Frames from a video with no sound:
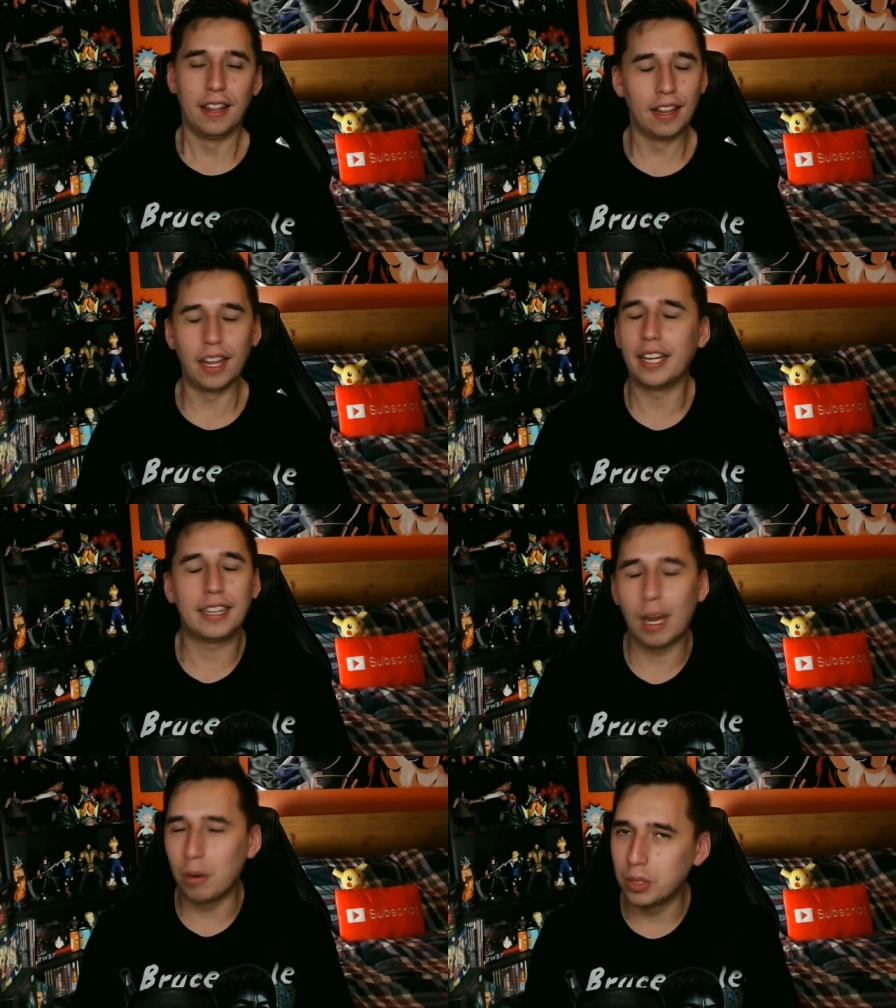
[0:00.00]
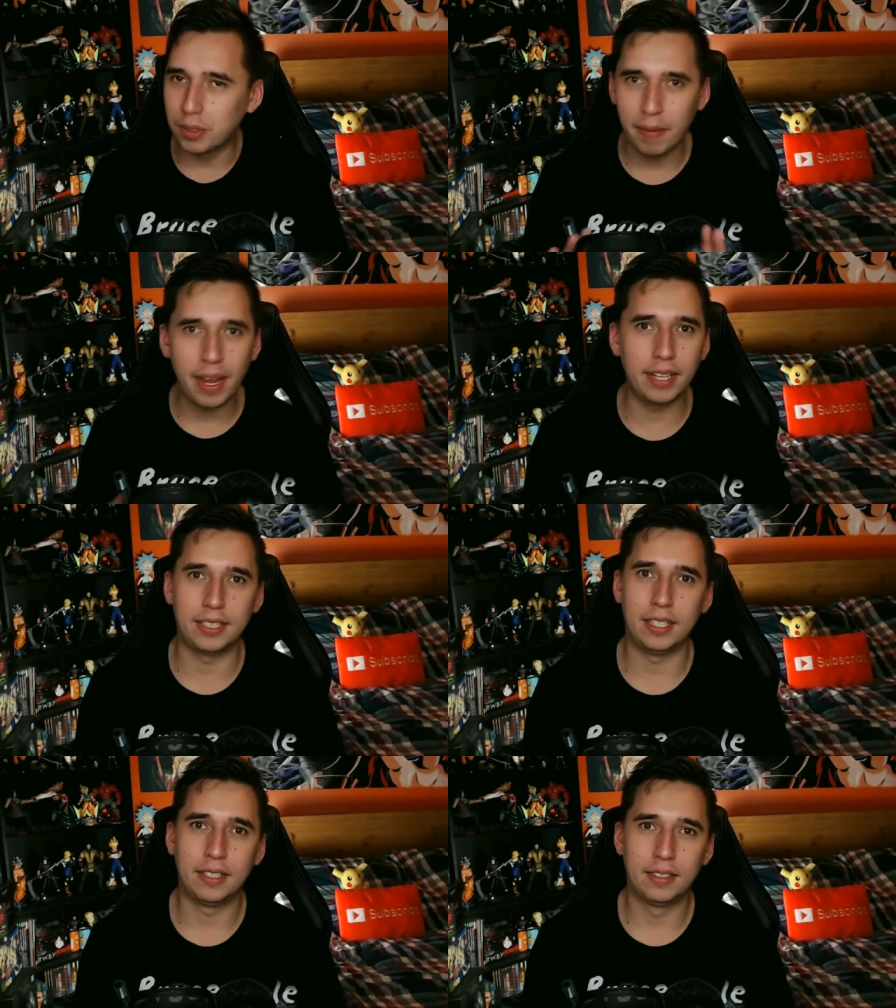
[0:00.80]
Like, that was
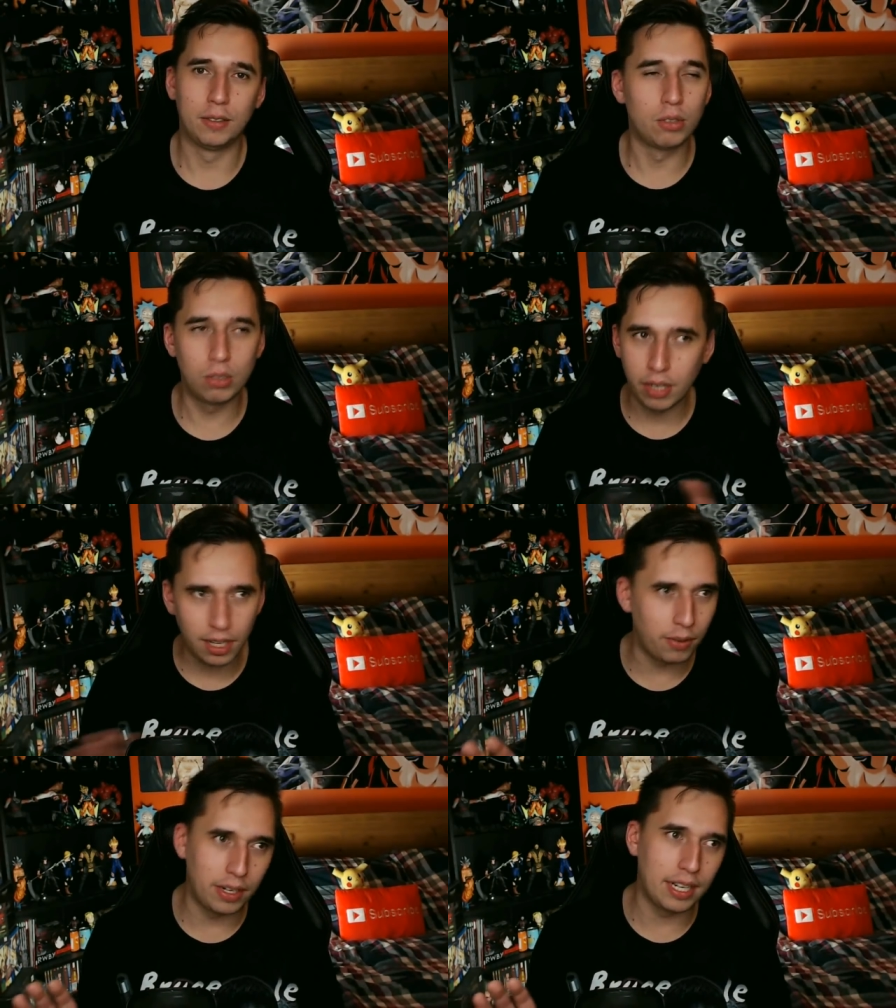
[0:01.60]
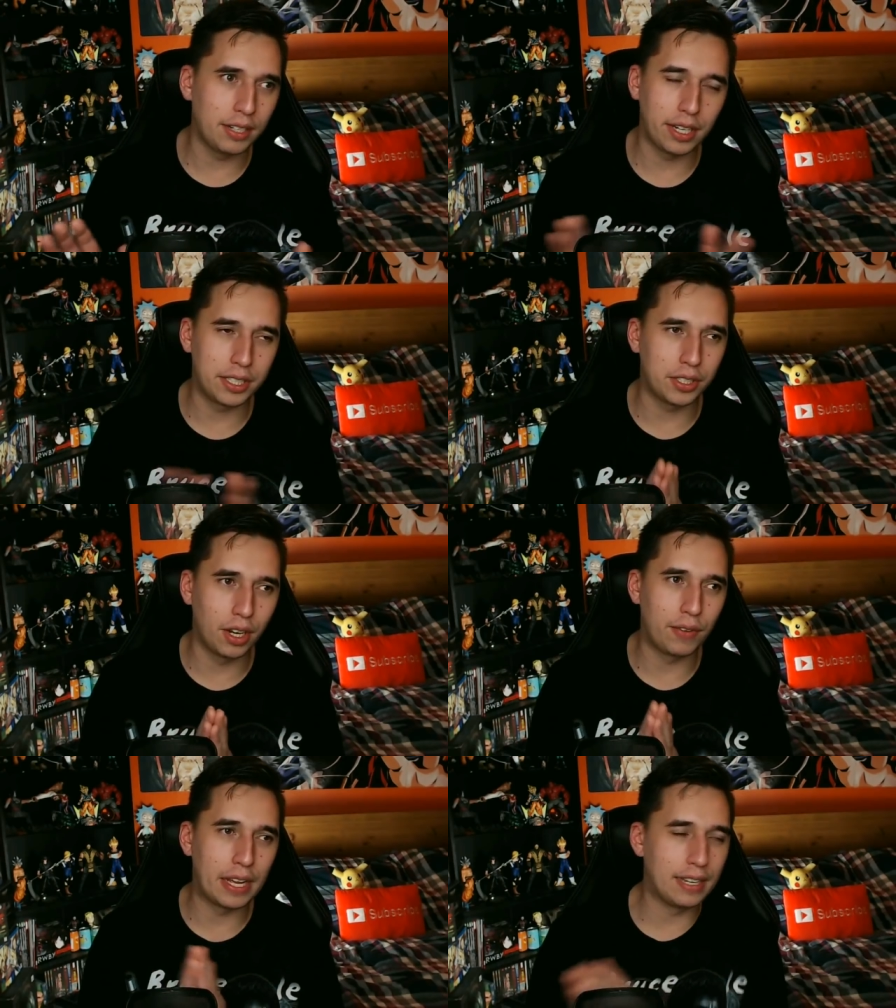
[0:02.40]
amazing. Really, really great stuff.